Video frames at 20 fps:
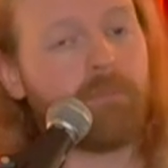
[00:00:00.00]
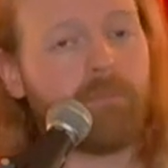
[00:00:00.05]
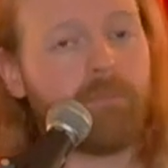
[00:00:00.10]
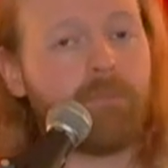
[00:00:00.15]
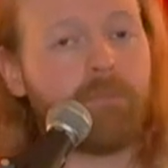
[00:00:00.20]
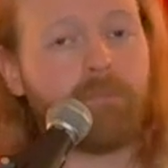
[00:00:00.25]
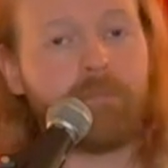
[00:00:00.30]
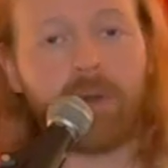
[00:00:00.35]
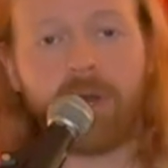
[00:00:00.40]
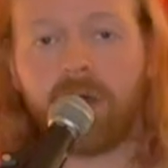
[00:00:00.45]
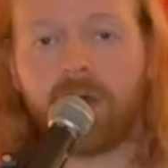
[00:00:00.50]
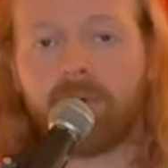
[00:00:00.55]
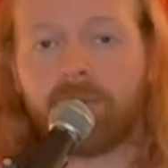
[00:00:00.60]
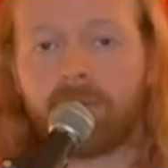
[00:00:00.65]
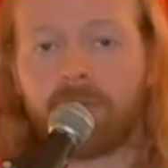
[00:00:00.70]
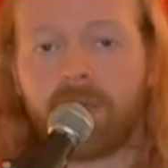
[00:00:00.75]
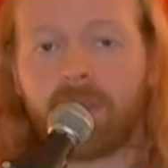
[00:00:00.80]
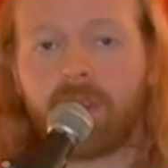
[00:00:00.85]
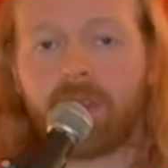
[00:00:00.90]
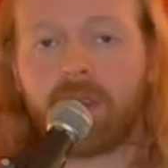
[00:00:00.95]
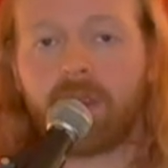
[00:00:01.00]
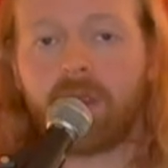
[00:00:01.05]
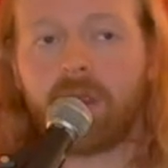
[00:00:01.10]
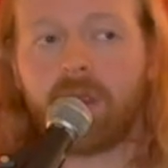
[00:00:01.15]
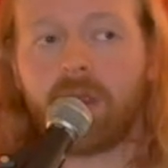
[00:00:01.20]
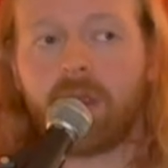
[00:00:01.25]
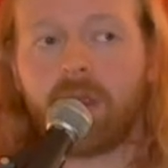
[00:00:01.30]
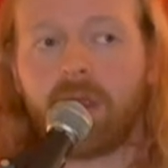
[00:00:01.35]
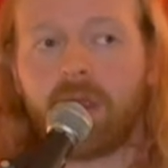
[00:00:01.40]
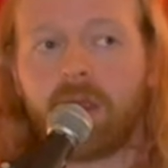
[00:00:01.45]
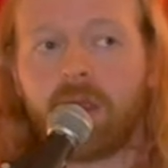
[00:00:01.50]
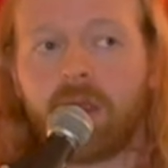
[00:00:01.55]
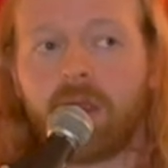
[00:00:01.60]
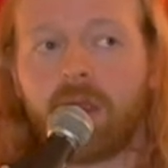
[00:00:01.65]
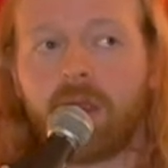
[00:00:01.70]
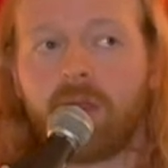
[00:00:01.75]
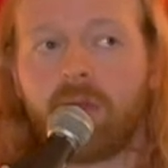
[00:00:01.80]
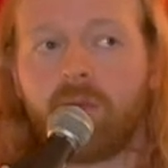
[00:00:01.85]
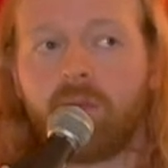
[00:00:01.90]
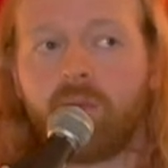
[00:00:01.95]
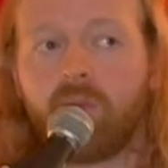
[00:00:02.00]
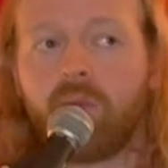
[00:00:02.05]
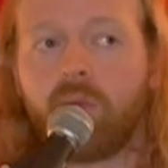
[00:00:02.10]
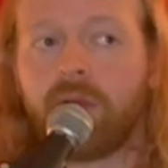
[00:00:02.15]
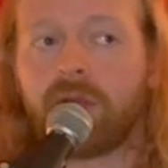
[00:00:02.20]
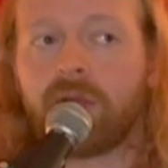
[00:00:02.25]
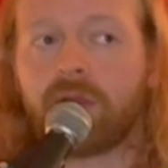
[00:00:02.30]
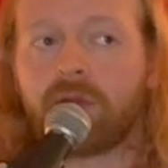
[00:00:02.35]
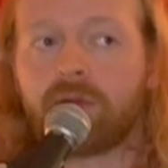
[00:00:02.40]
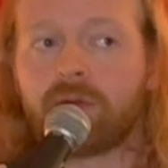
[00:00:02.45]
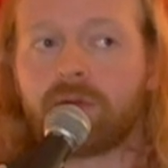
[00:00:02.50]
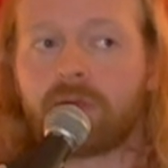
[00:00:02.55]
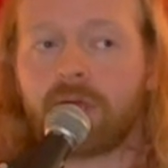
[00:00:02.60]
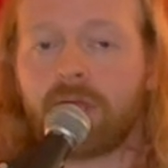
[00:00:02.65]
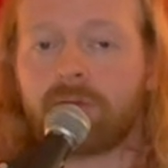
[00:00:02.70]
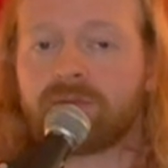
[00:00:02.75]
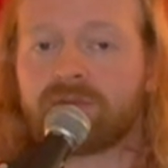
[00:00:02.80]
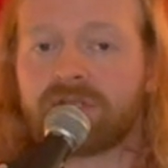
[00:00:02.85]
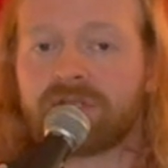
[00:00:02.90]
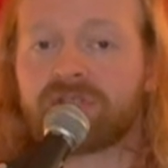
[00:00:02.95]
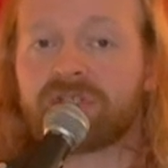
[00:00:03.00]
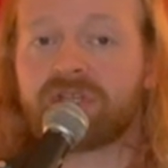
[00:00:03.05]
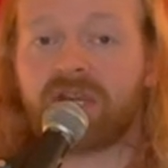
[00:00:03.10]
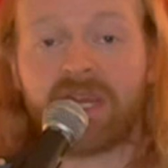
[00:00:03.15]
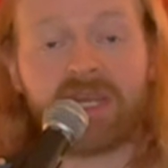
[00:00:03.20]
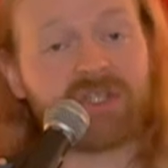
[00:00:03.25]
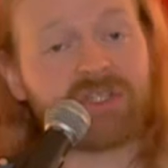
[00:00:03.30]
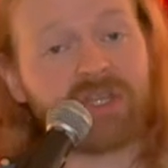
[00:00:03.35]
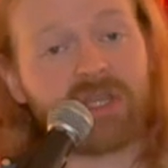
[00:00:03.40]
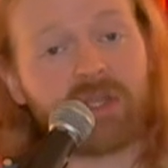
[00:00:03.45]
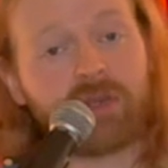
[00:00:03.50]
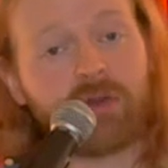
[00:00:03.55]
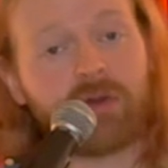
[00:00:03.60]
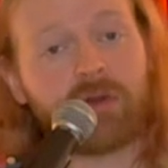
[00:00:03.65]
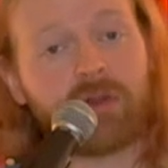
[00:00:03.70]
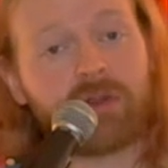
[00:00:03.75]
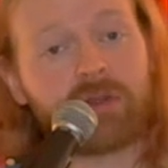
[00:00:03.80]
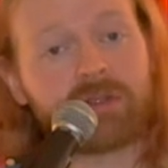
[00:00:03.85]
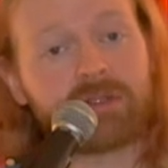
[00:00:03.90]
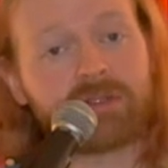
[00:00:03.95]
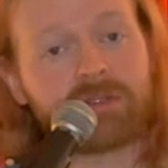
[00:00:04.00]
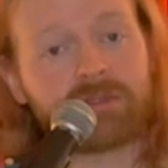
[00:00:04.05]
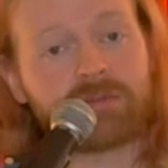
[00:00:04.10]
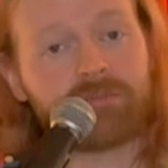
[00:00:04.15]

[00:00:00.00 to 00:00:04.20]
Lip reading: But when it comes to changing chords,